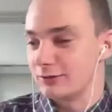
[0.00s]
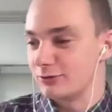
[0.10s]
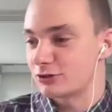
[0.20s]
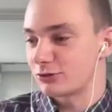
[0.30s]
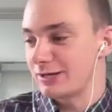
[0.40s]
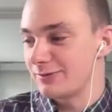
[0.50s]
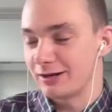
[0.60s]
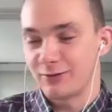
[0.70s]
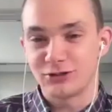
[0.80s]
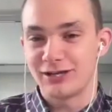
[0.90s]
and it was screaming,
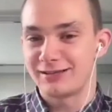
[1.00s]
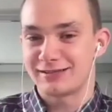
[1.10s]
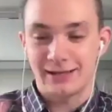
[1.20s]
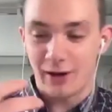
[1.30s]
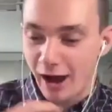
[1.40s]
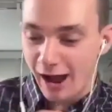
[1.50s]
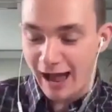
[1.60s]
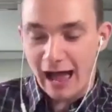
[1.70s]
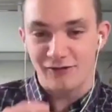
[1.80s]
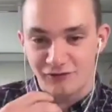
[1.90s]
and I was like,
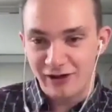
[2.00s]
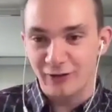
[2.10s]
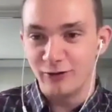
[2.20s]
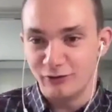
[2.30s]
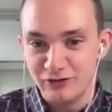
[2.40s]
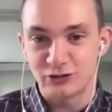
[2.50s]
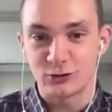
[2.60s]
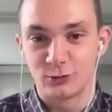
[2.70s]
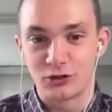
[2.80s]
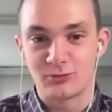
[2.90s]
I felt a
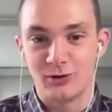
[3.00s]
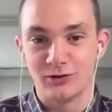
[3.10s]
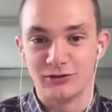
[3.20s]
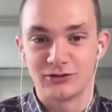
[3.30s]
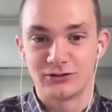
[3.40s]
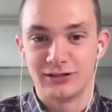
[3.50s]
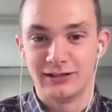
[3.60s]
physical response.